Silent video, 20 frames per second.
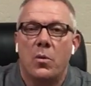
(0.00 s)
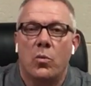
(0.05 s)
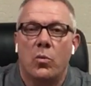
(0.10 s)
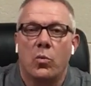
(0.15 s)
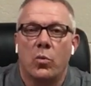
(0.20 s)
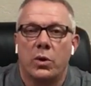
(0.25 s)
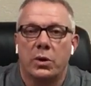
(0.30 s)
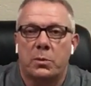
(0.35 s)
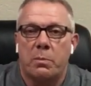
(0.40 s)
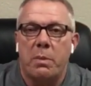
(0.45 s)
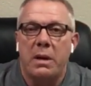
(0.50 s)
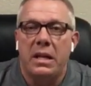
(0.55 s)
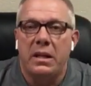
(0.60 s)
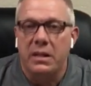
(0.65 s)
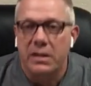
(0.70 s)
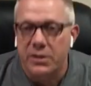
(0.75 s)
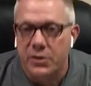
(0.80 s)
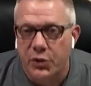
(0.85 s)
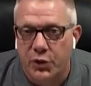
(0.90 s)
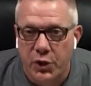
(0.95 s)
was being
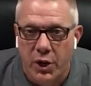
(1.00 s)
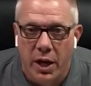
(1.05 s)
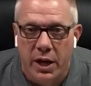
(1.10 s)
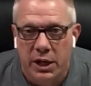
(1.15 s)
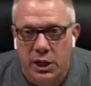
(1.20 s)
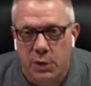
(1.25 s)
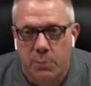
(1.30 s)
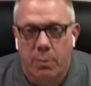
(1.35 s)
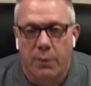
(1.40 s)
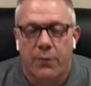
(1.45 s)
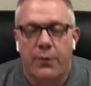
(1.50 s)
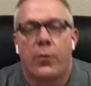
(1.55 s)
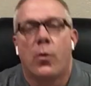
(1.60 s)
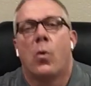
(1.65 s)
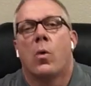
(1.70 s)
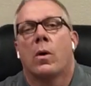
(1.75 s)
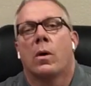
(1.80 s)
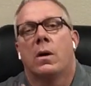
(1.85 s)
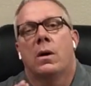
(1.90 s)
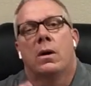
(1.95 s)
discussed
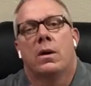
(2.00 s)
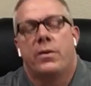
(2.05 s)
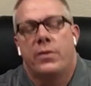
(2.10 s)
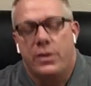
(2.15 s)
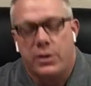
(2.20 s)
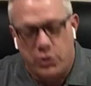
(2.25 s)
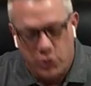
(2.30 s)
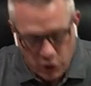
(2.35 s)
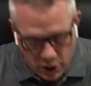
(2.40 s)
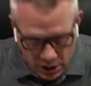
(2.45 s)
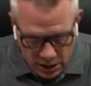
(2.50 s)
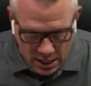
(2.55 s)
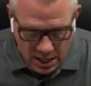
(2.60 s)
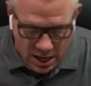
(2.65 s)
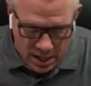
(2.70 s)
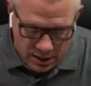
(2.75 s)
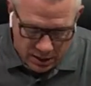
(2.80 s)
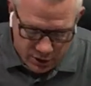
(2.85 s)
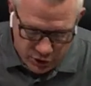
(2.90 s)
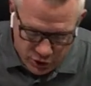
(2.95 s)
before the
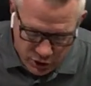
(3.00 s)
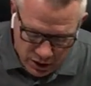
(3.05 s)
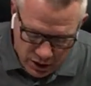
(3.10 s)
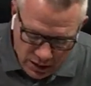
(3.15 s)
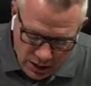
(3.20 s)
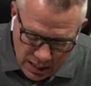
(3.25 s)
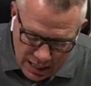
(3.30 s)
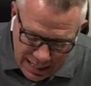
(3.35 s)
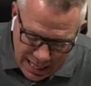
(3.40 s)
genealogy.